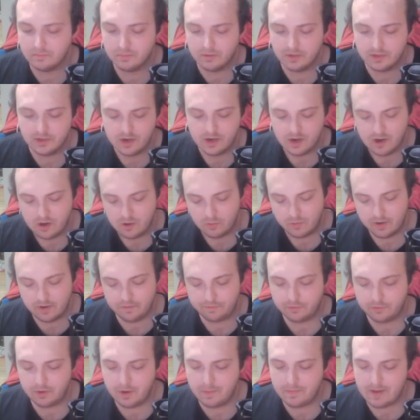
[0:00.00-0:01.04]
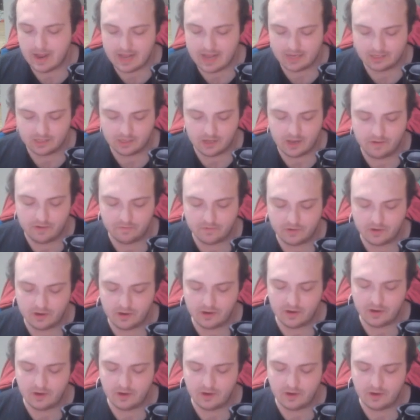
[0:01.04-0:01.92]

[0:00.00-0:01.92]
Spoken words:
But we have 3 packs left.